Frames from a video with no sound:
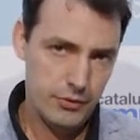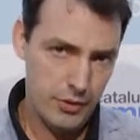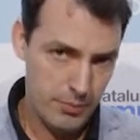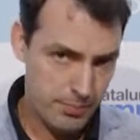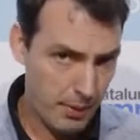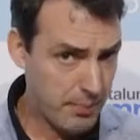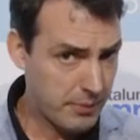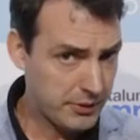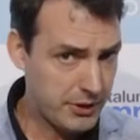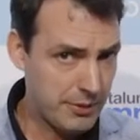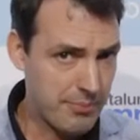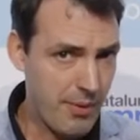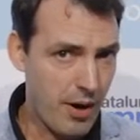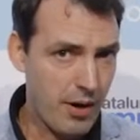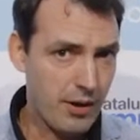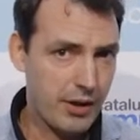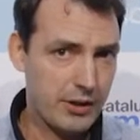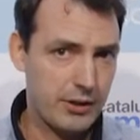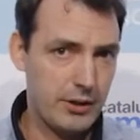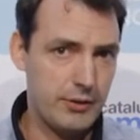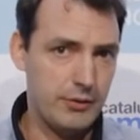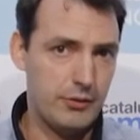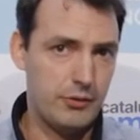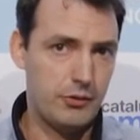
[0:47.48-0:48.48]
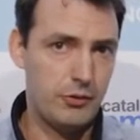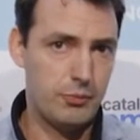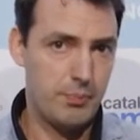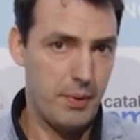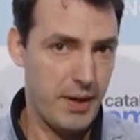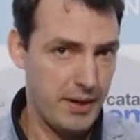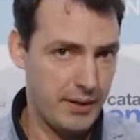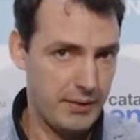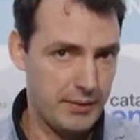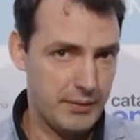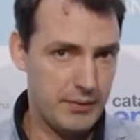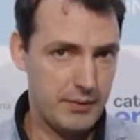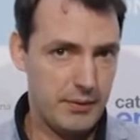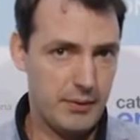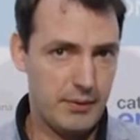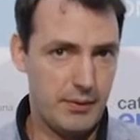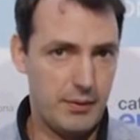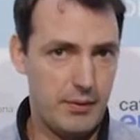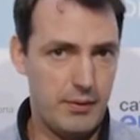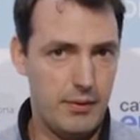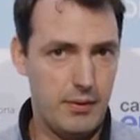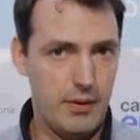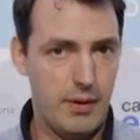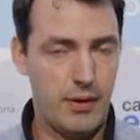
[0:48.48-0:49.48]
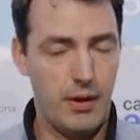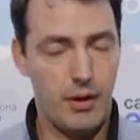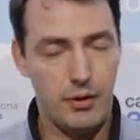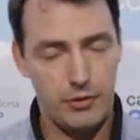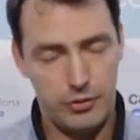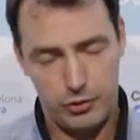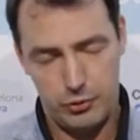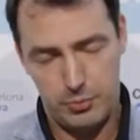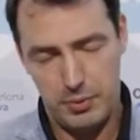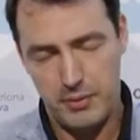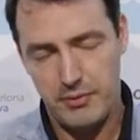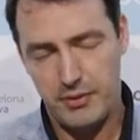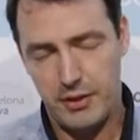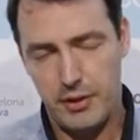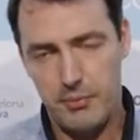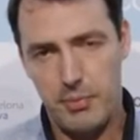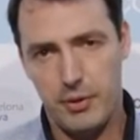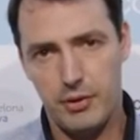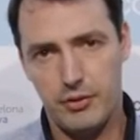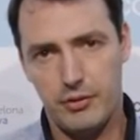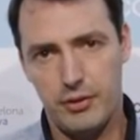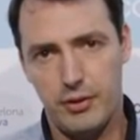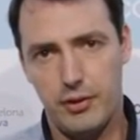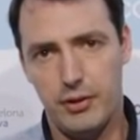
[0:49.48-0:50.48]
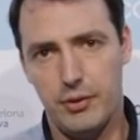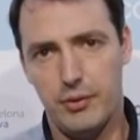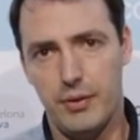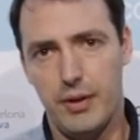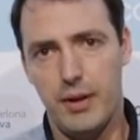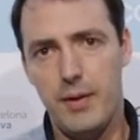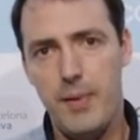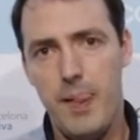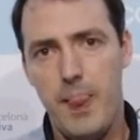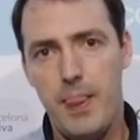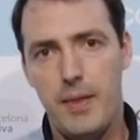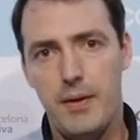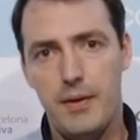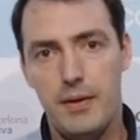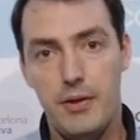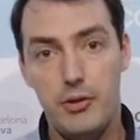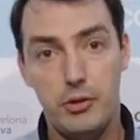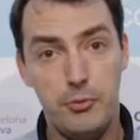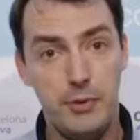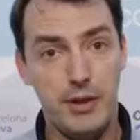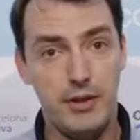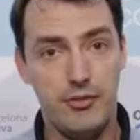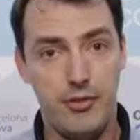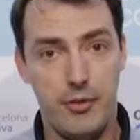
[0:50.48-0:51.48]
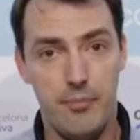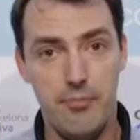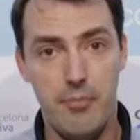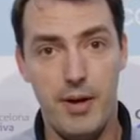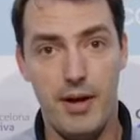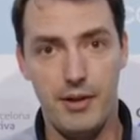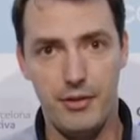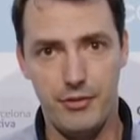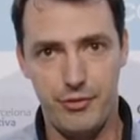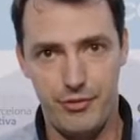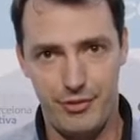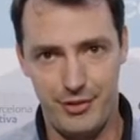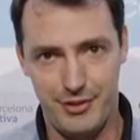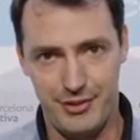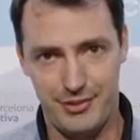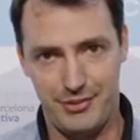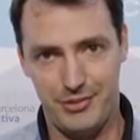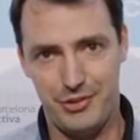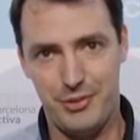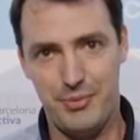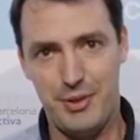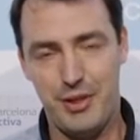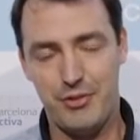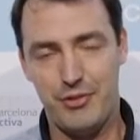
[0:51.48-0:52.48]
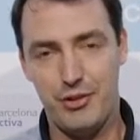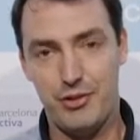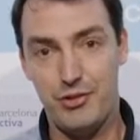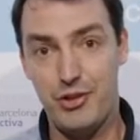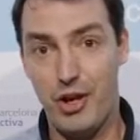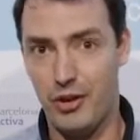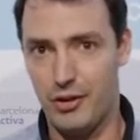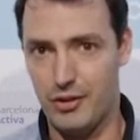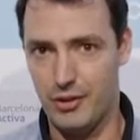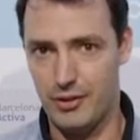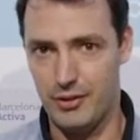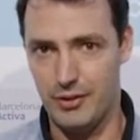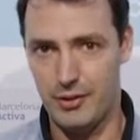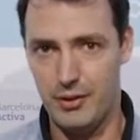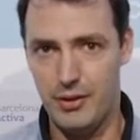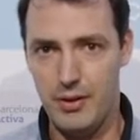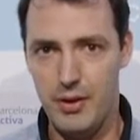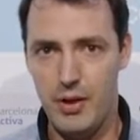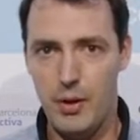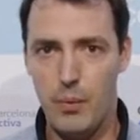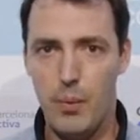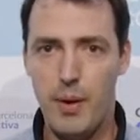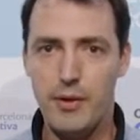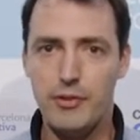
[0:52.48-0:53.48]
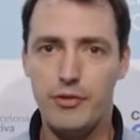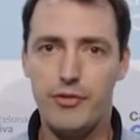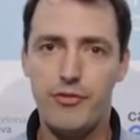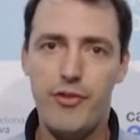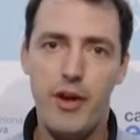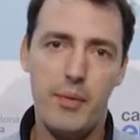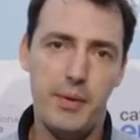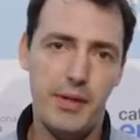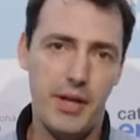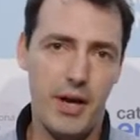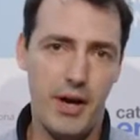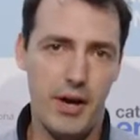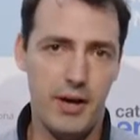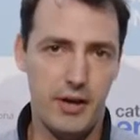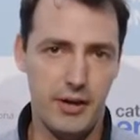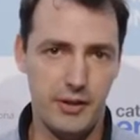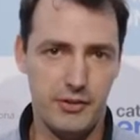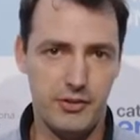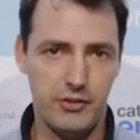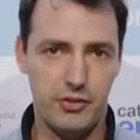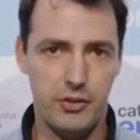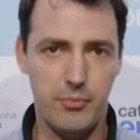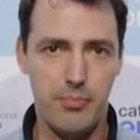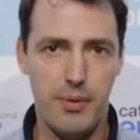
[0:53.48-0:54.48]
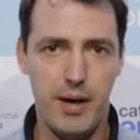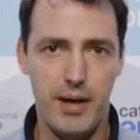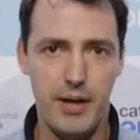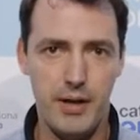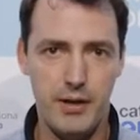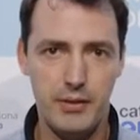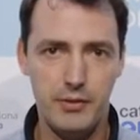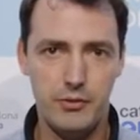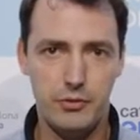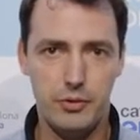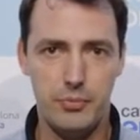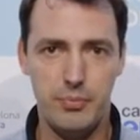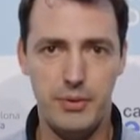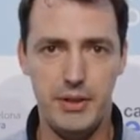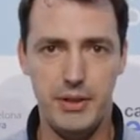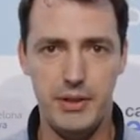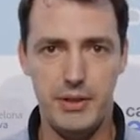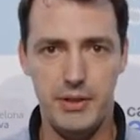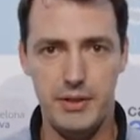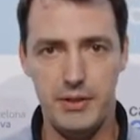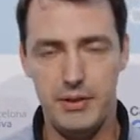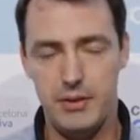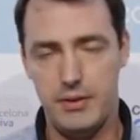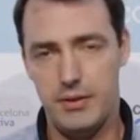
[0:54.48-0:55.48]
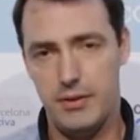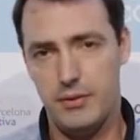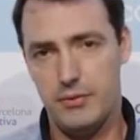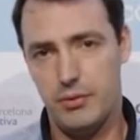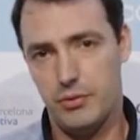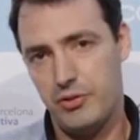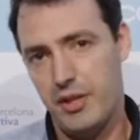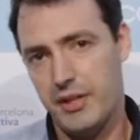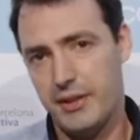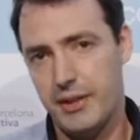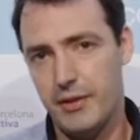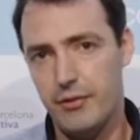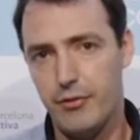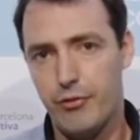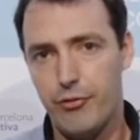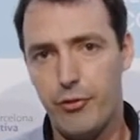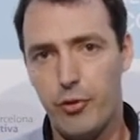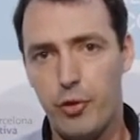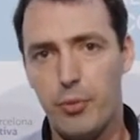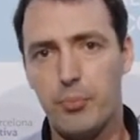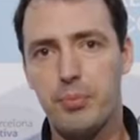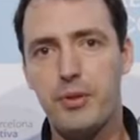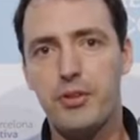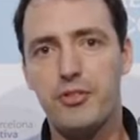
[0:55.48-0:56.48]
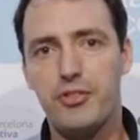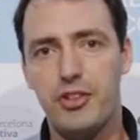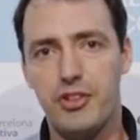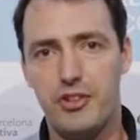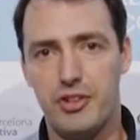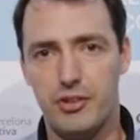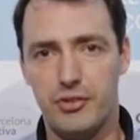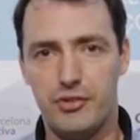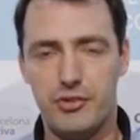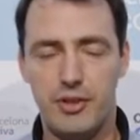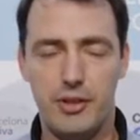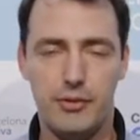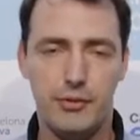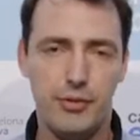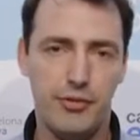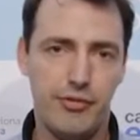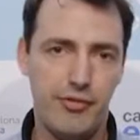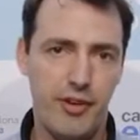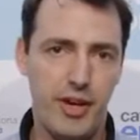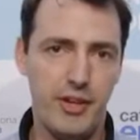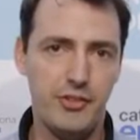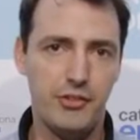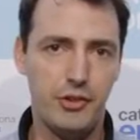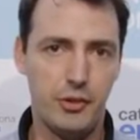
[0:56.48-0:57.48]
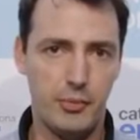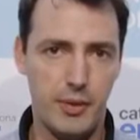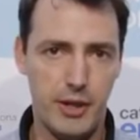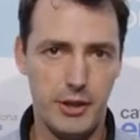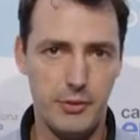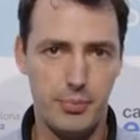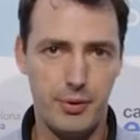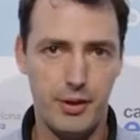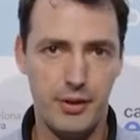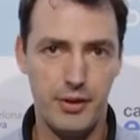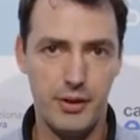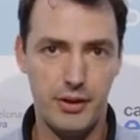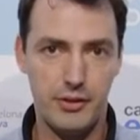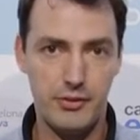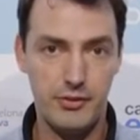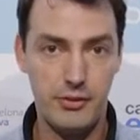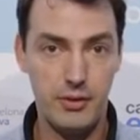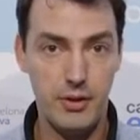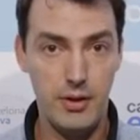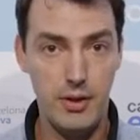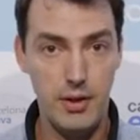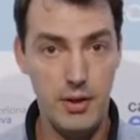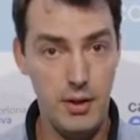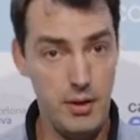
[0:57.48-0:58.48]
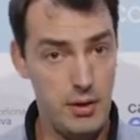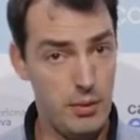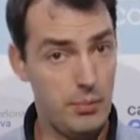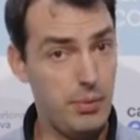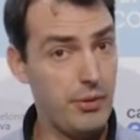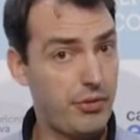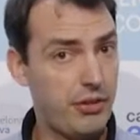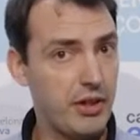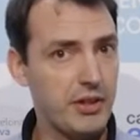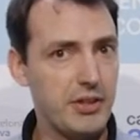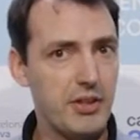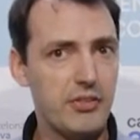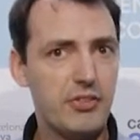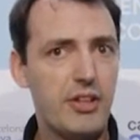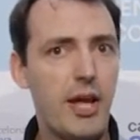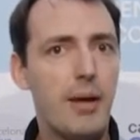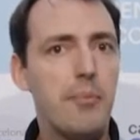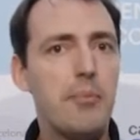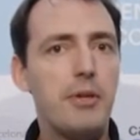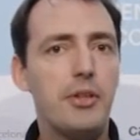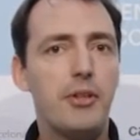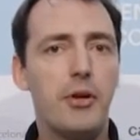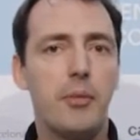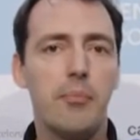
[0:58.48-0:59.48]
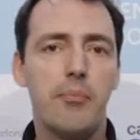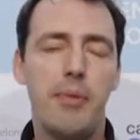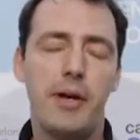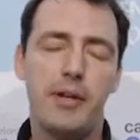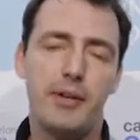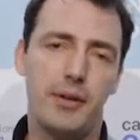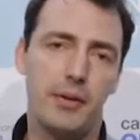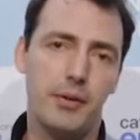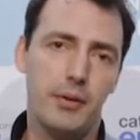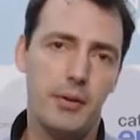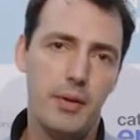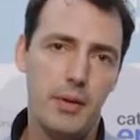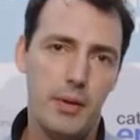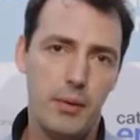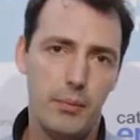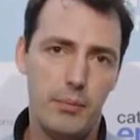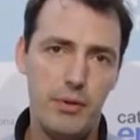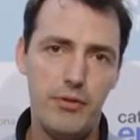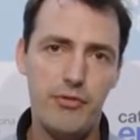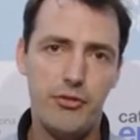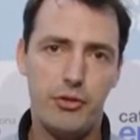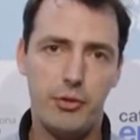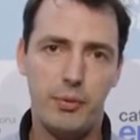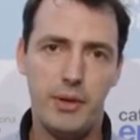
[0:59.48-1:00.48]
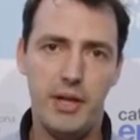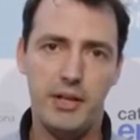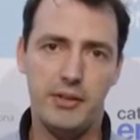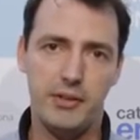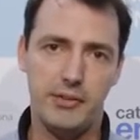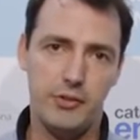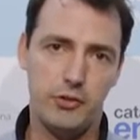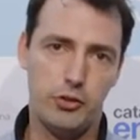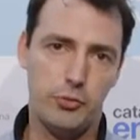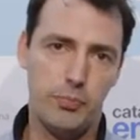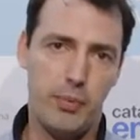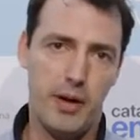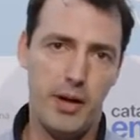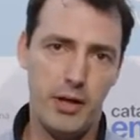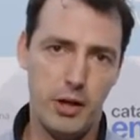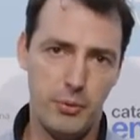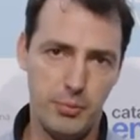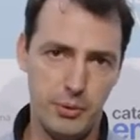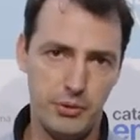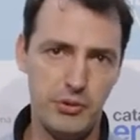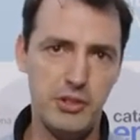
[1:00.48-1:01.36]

The property market in Spain, and also specifically Barcelona, is a bit of a minefield, it's a bit of a jungle, where it's very hard as a buyer to take informed decisions and to find the right product. We think this can be done better. We've created Inspire